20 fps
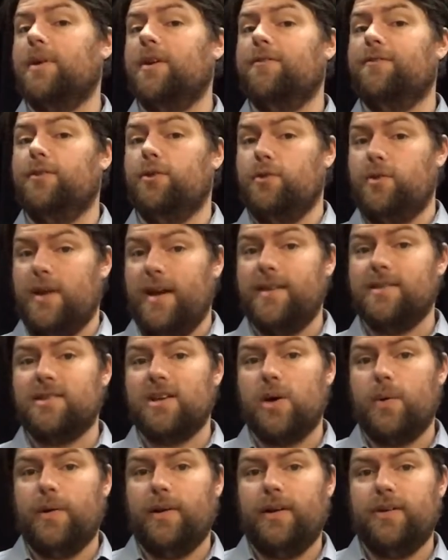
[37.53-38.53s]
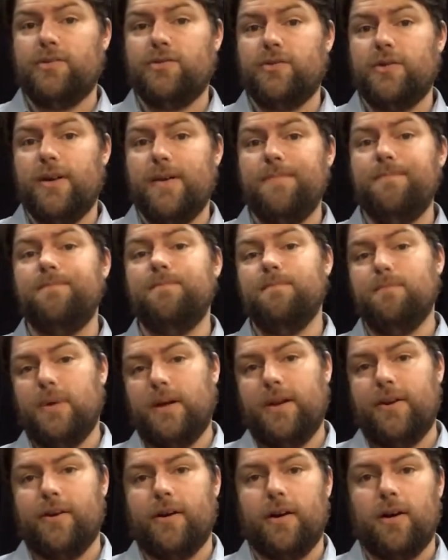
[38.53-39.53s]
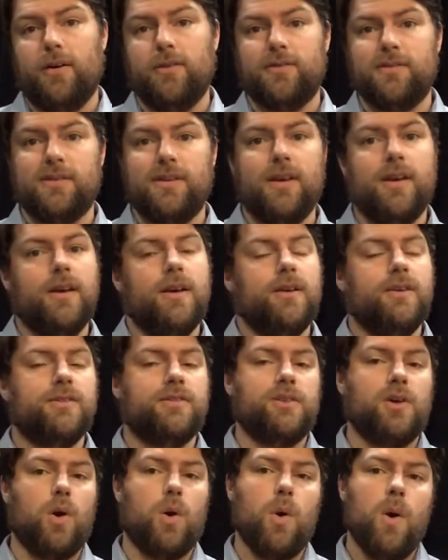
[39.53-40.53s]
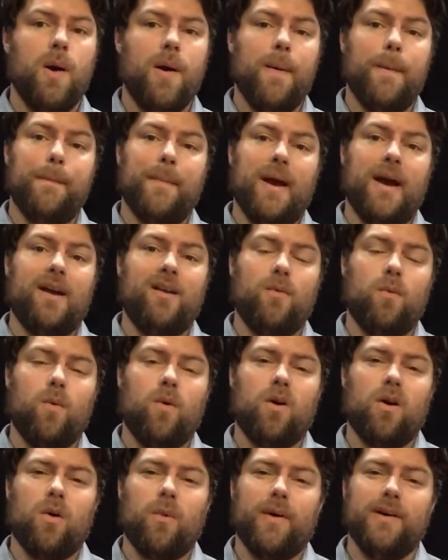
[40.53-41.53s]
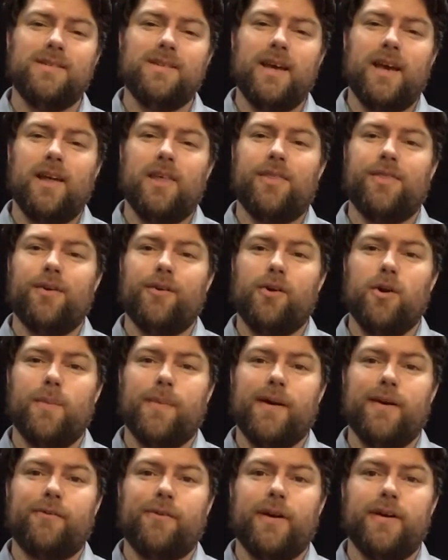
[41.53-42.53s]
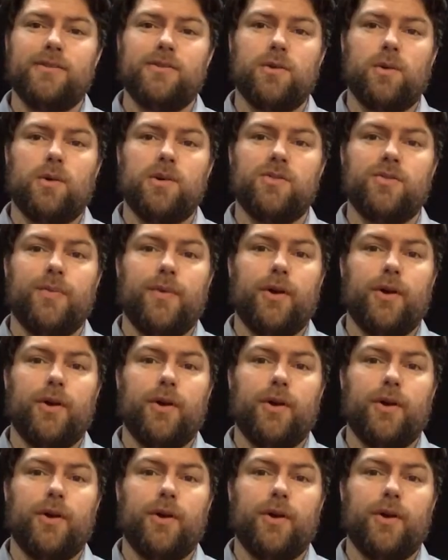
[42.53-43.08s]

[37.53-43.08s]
a few days ago in history, but here goes. So, Man of War was a thoroughbred racehorse from the